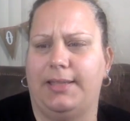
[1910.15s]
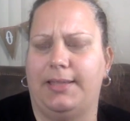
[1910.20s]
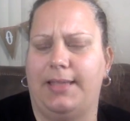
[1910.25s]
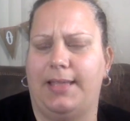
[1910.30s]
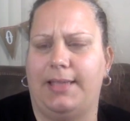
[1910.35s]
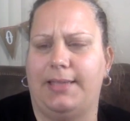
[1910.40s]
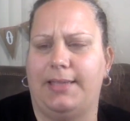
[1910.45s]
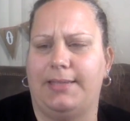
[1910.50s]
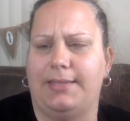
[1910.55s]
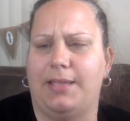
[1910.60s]

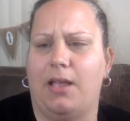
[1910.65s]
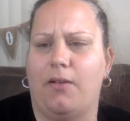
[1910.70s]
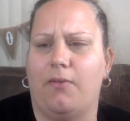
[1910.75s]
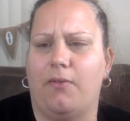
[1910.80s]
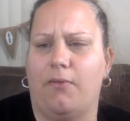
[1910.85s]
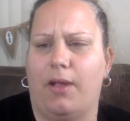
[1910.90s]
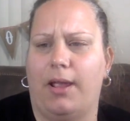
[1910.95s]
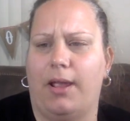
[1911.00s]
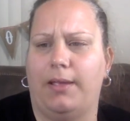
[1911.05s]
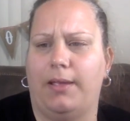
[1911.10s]
That's not
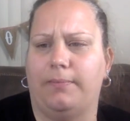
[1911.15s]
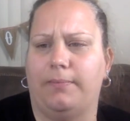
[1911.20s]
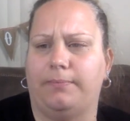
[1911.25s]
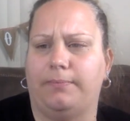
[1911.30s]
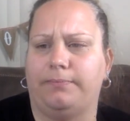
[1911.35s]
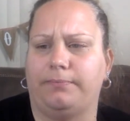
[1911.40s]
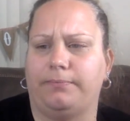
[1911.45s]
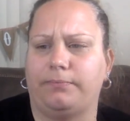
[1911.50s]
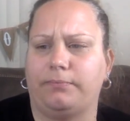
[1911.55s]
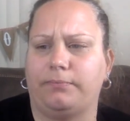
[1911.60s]
right.
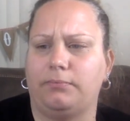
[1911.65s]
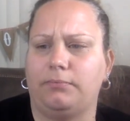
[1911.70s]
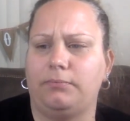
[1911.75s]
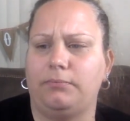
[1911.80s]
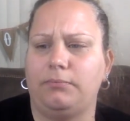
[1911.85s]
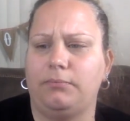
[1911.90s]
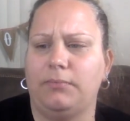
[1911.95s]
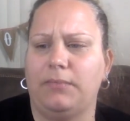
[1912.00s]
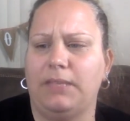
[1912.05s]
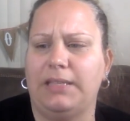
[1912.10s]

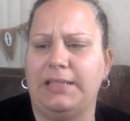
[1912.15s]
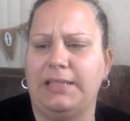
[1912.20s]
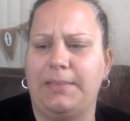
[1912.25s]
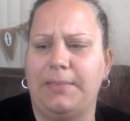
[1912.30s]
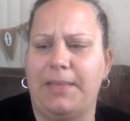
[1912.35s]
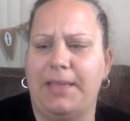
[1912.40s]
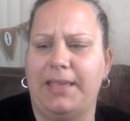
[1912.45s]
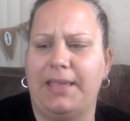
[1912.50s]
Because I'm like,